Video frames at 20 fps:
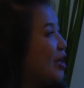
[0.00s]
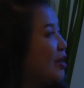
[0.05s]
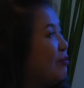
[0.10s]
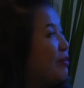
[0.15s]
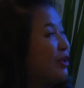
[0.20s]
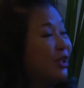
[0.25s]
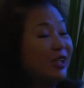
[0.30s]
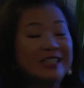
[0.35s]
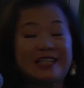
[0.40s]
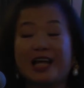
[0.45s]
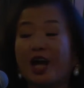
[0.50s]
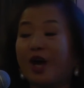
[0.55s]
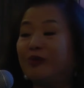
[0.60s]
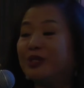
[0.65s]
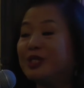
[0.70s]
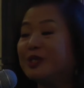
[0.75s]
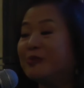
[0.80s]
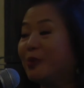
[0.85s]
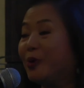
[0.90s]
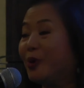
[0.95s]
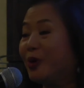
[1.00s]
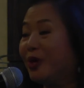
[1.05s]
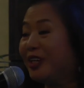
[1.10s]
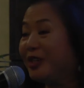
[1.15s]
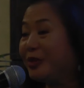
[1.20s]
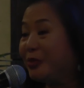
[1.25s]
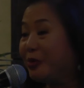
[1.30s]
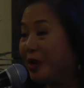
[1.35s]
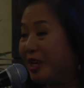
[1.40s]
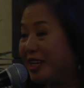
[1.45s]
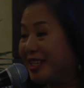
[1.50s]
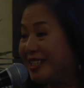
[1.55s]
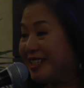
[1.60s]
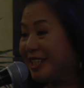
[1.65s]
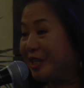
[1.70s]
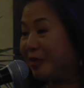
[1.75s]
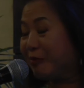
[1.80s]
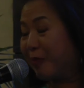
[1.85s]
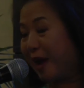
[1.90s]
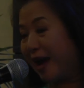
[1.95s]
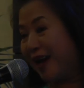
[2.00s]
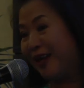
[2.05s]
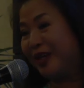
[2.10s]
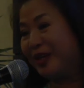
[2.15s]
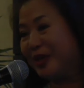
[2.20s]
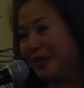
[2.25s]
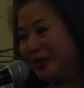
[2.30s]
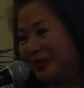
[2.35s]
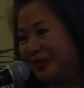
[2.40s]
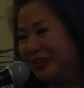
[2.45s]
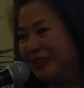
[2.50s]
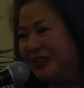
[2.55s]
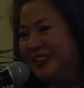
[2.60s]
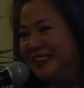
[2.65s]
Because I was born and raised in Baguio.